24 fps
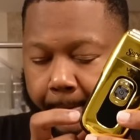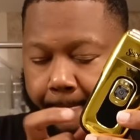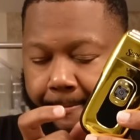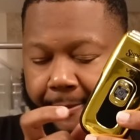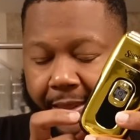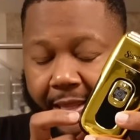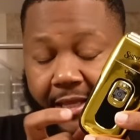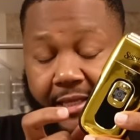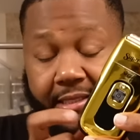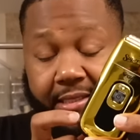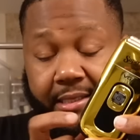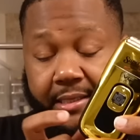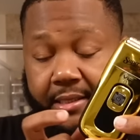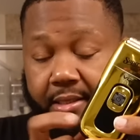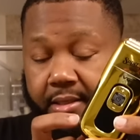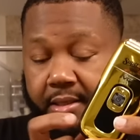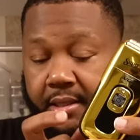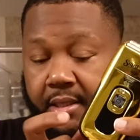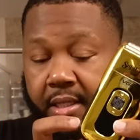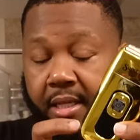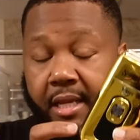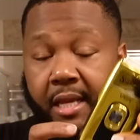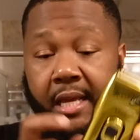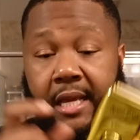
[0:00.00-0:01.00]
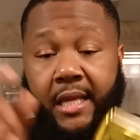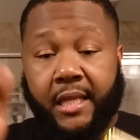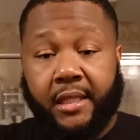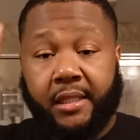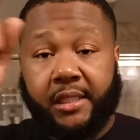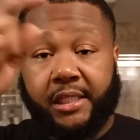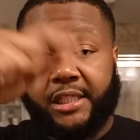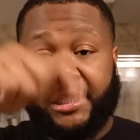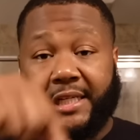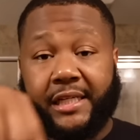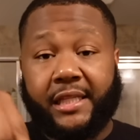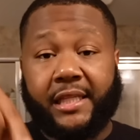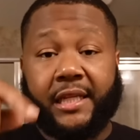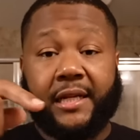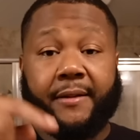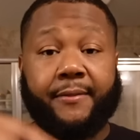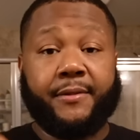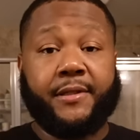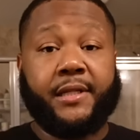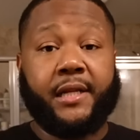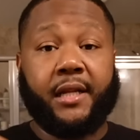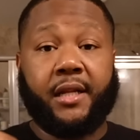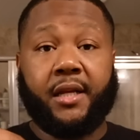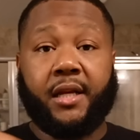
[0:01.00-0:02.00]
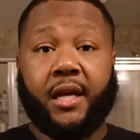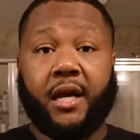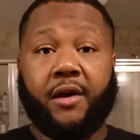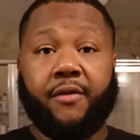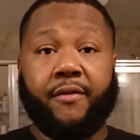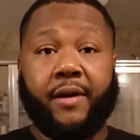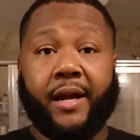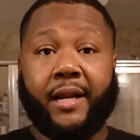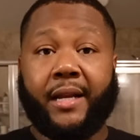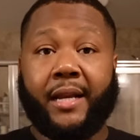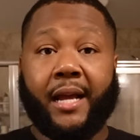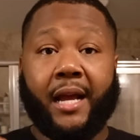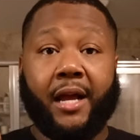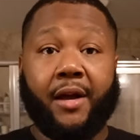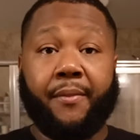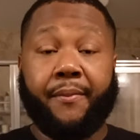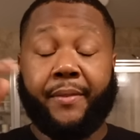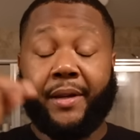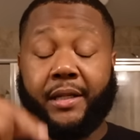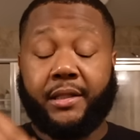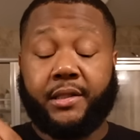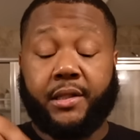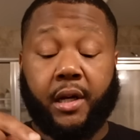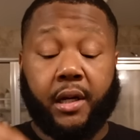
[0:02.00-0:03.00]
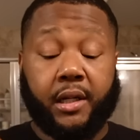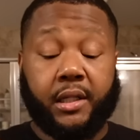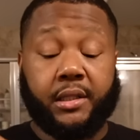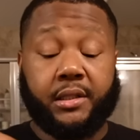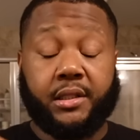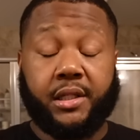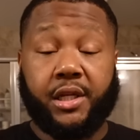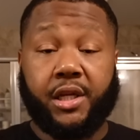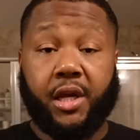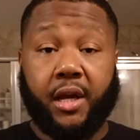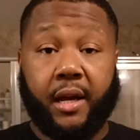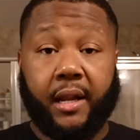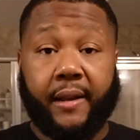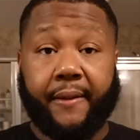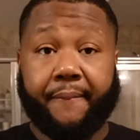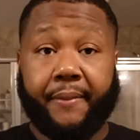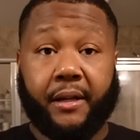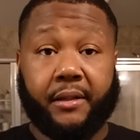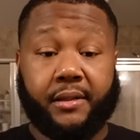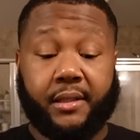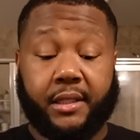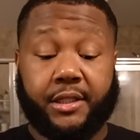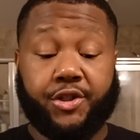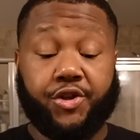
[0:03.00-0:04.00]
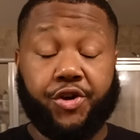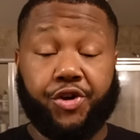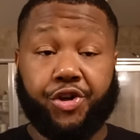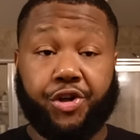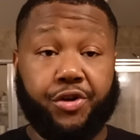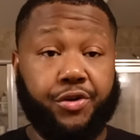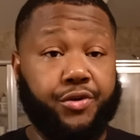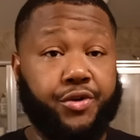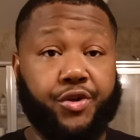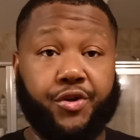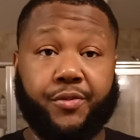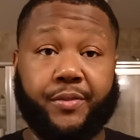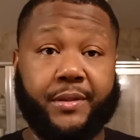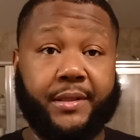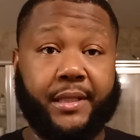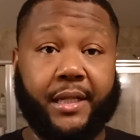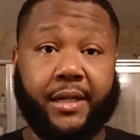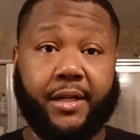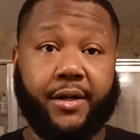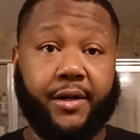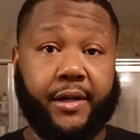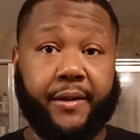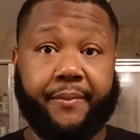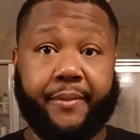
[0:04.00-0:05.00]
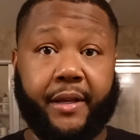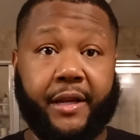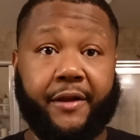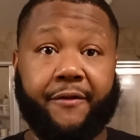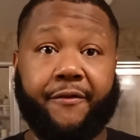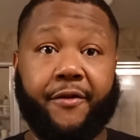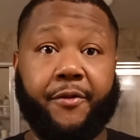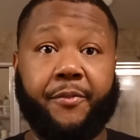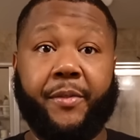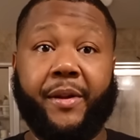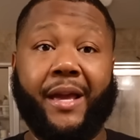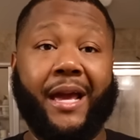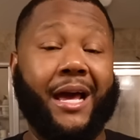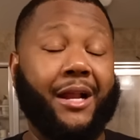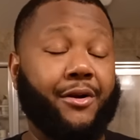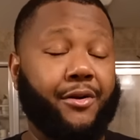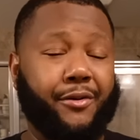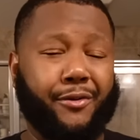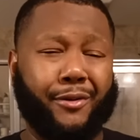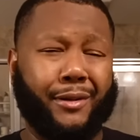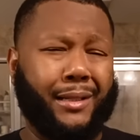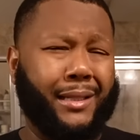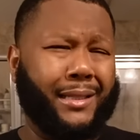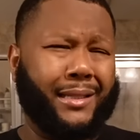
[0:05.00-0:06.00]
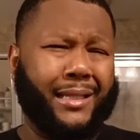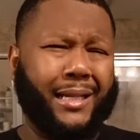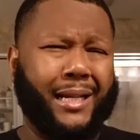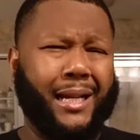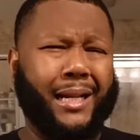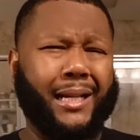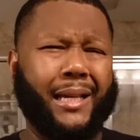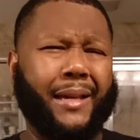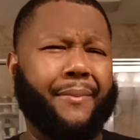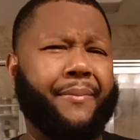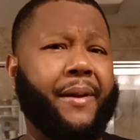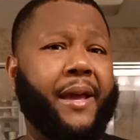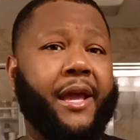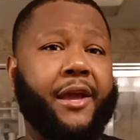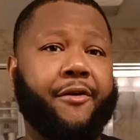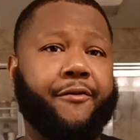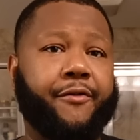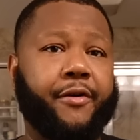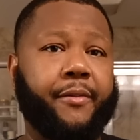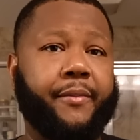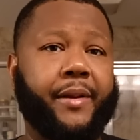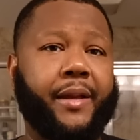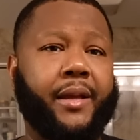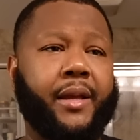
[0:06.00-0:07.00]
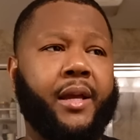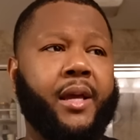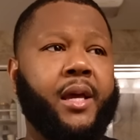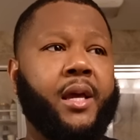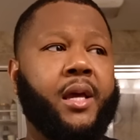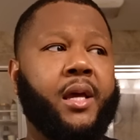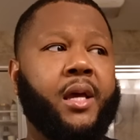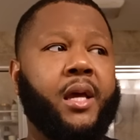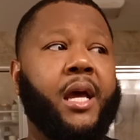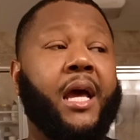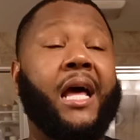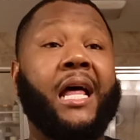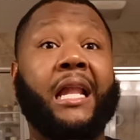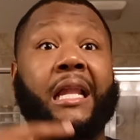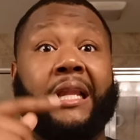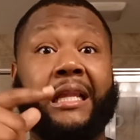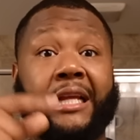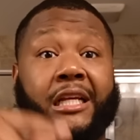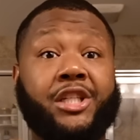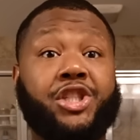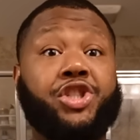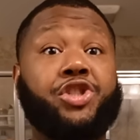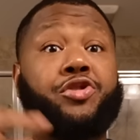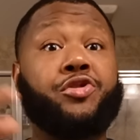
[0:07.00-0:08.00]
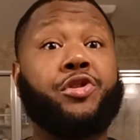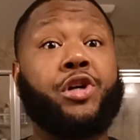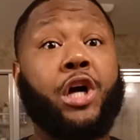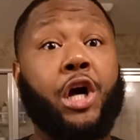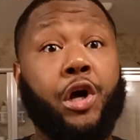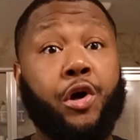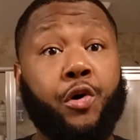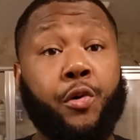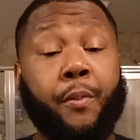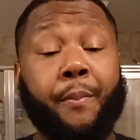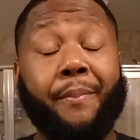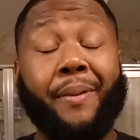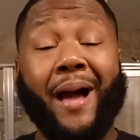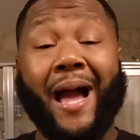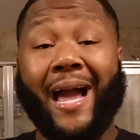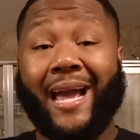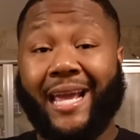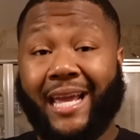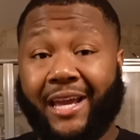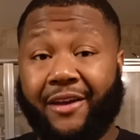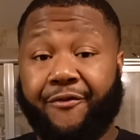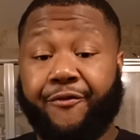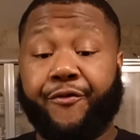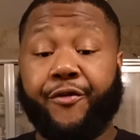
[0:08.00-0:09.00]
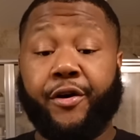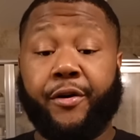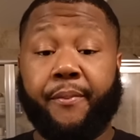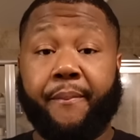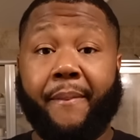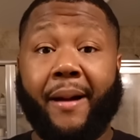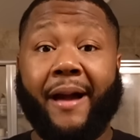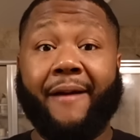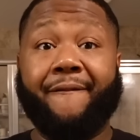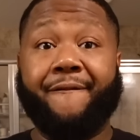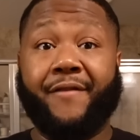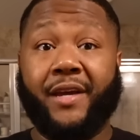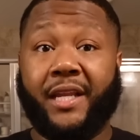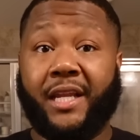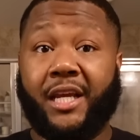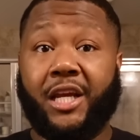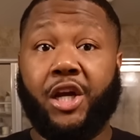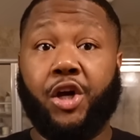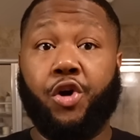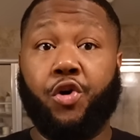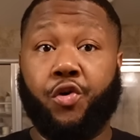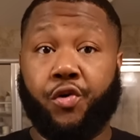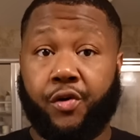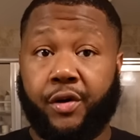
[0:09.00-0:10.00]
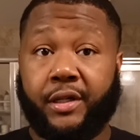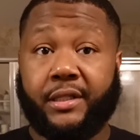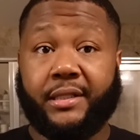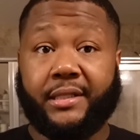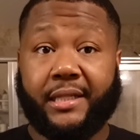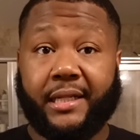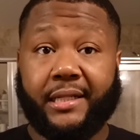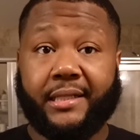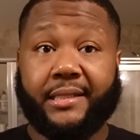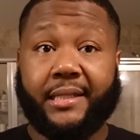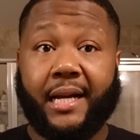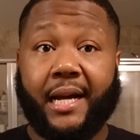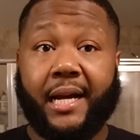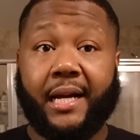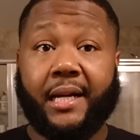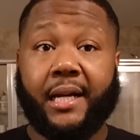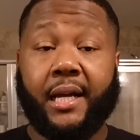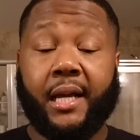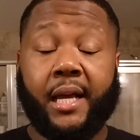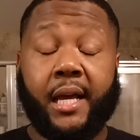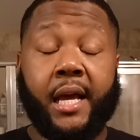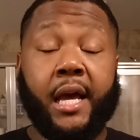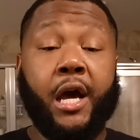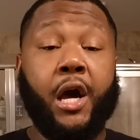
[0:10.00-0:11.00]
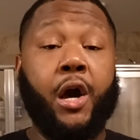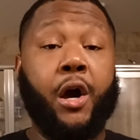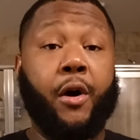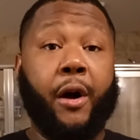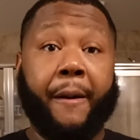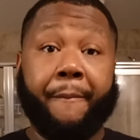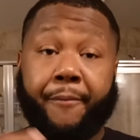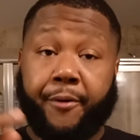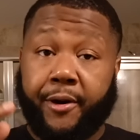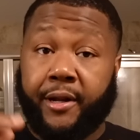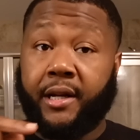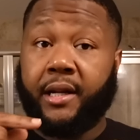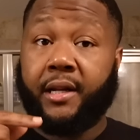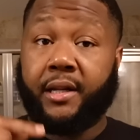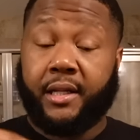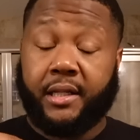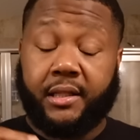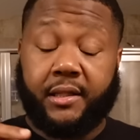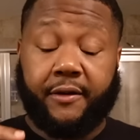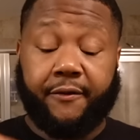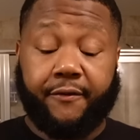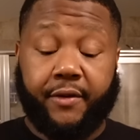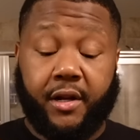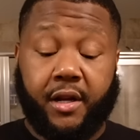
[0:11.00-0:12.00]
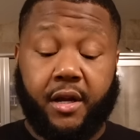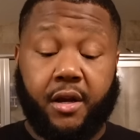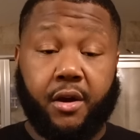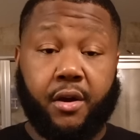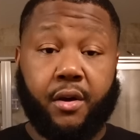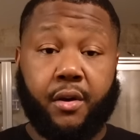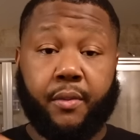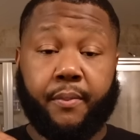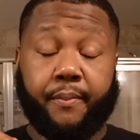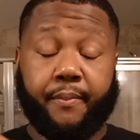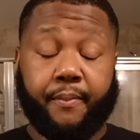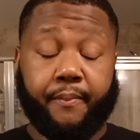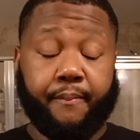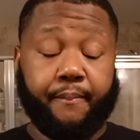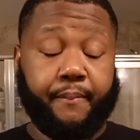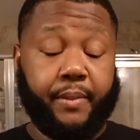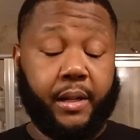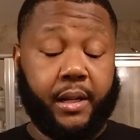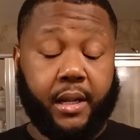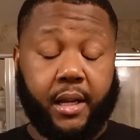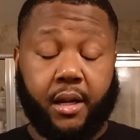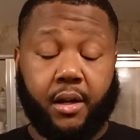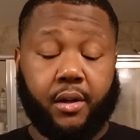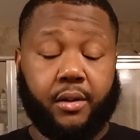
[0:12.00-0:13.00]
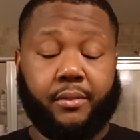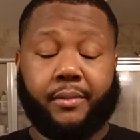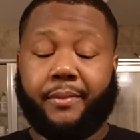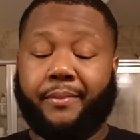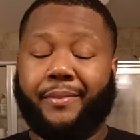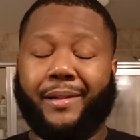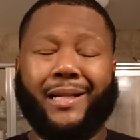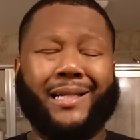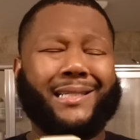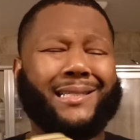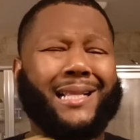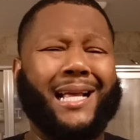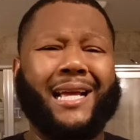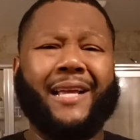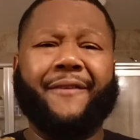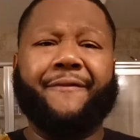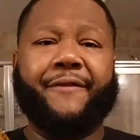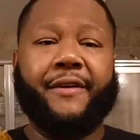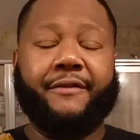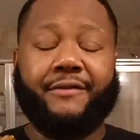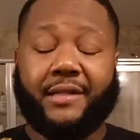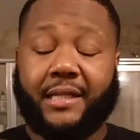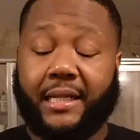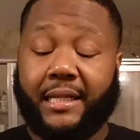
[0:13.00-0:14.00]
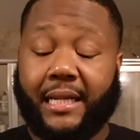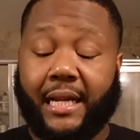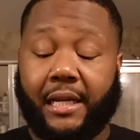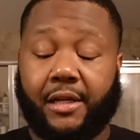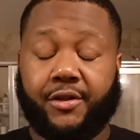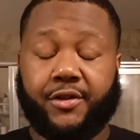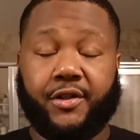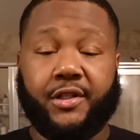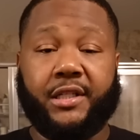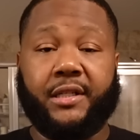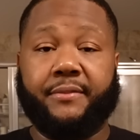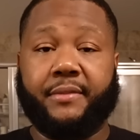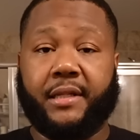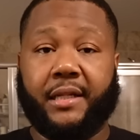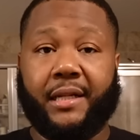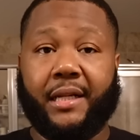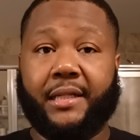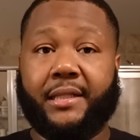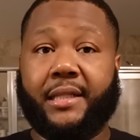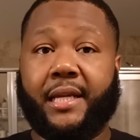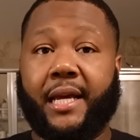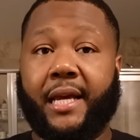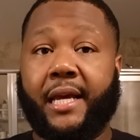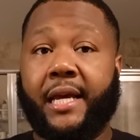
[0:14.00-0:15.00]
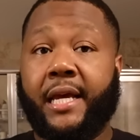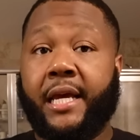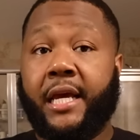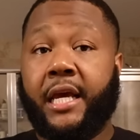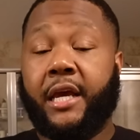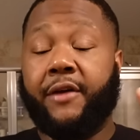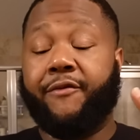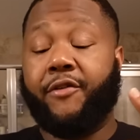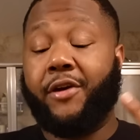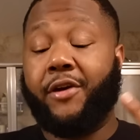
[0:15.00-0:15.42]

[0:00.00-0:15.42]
Listen, the shit that I'm telling y'all right now, me talking to y'all about this on YouTube is not going to benefit me. I don't really think I get paid from it unless you go buy it from my video on TikTok. I'm going to link the video below, but it's like $15 or something like that. If